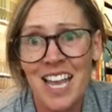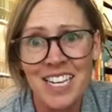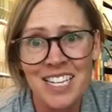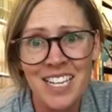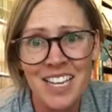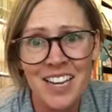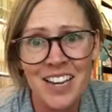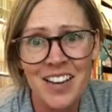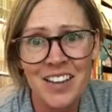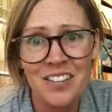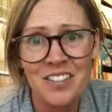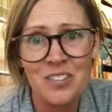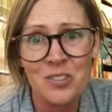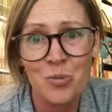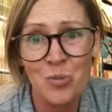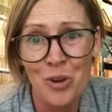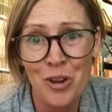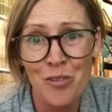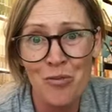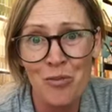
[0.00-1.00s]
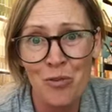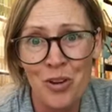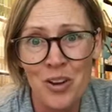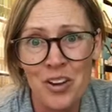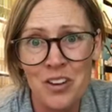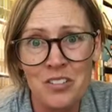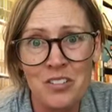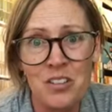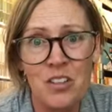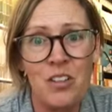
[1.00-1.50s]
18 years, 24
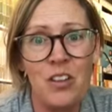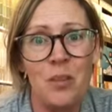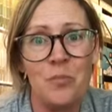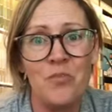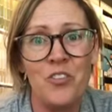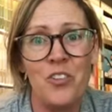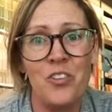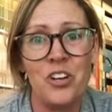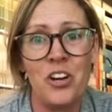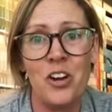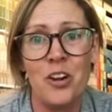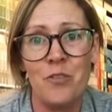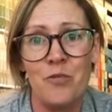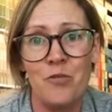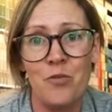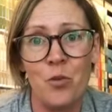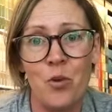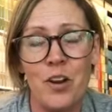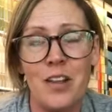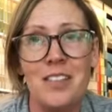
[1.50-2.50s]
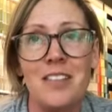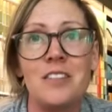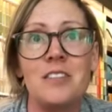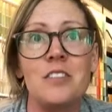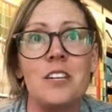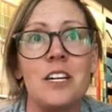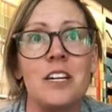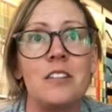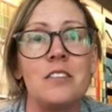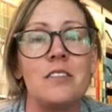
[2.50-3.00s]
years old. I'm turning 40
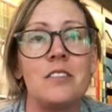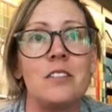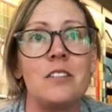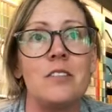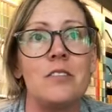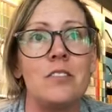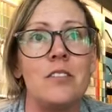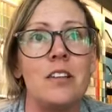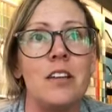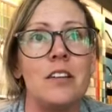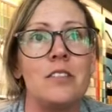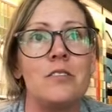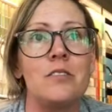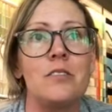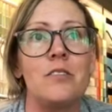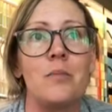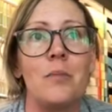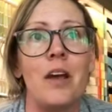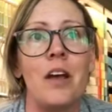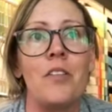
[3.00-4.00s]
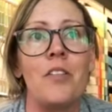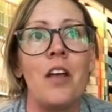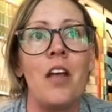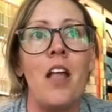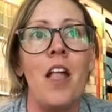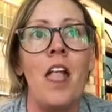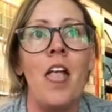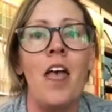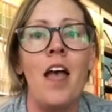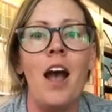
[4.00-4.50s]
this year, so you guys do the math.
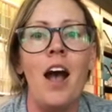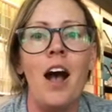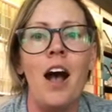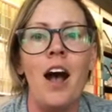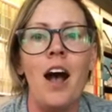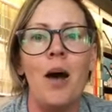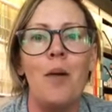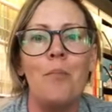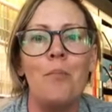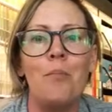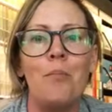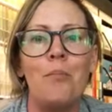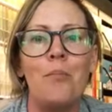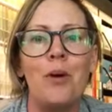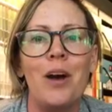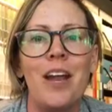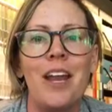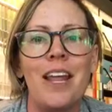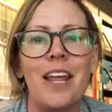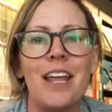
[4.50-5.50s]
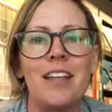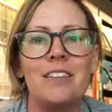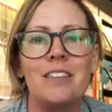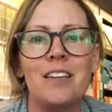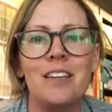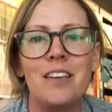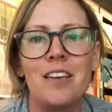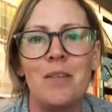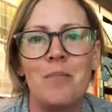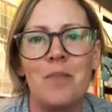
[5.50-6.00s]
But
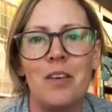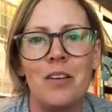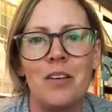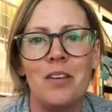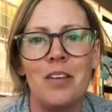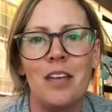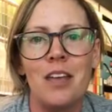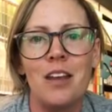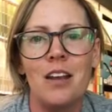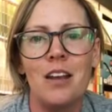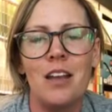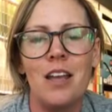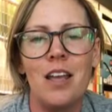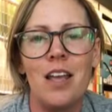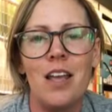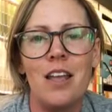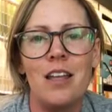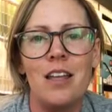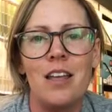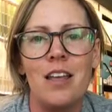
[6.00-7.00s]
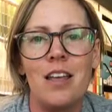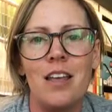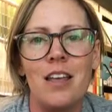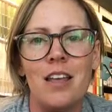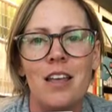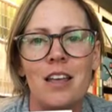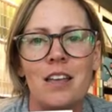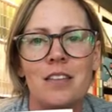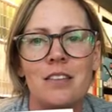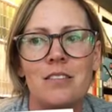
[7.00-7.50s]
it's a chameleon. It
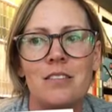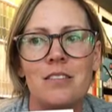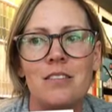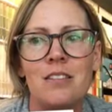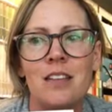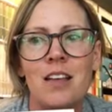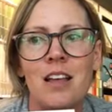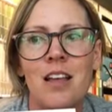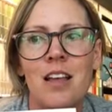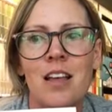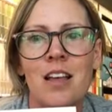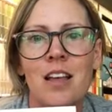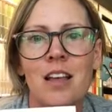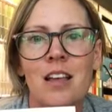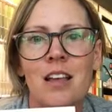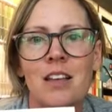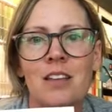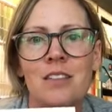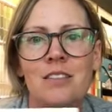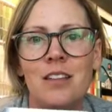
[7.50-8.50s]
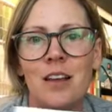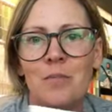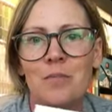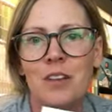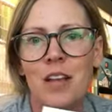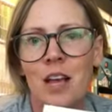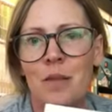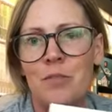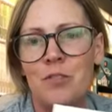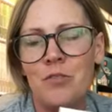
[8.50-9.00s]
is
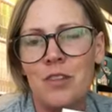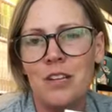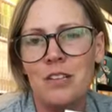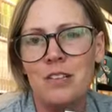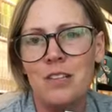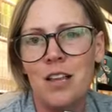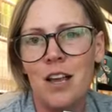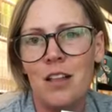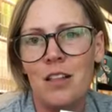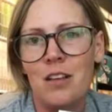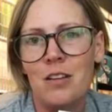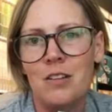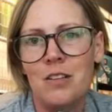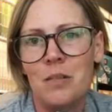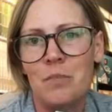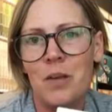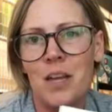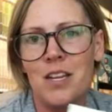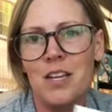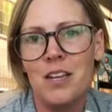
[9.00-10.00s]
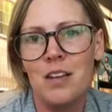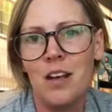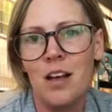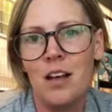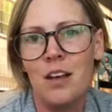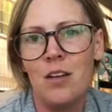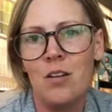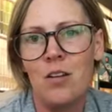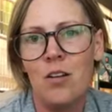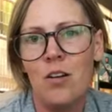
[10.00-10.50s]
sometimes reads yellow depending
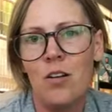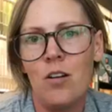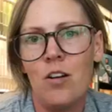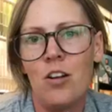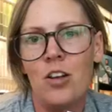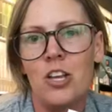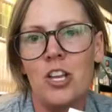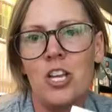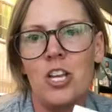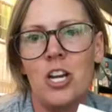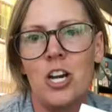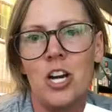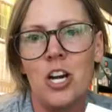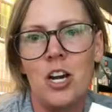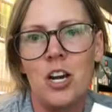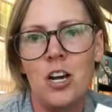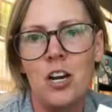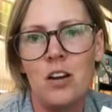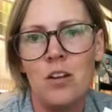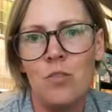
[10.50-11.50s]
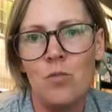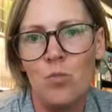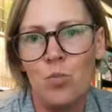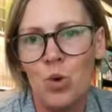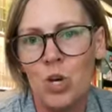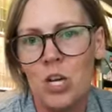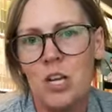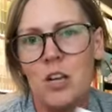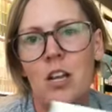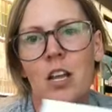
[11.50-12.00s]
on your
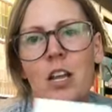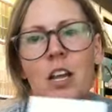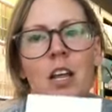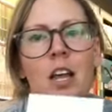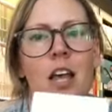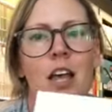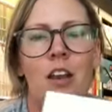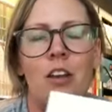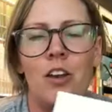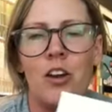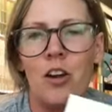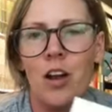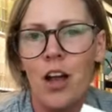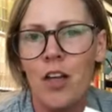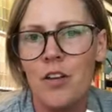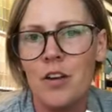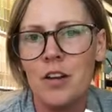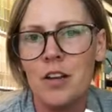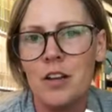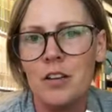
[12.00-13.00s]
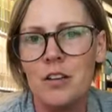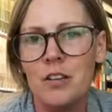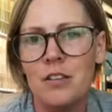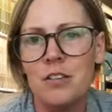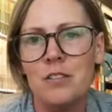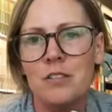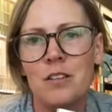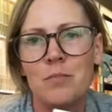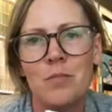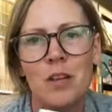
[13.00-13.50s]
wood and your other
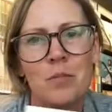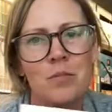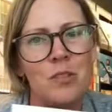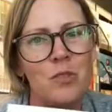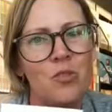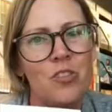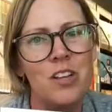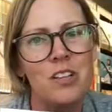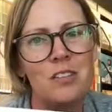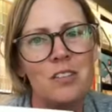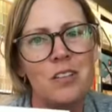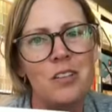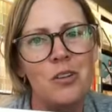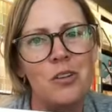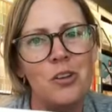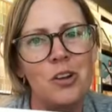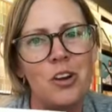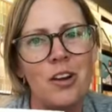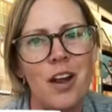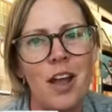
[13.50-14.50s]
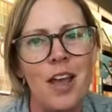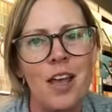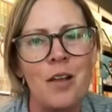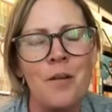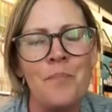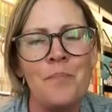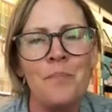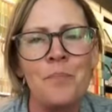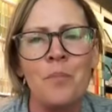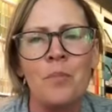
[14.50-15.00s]
details. Sometimes it reads a little gray,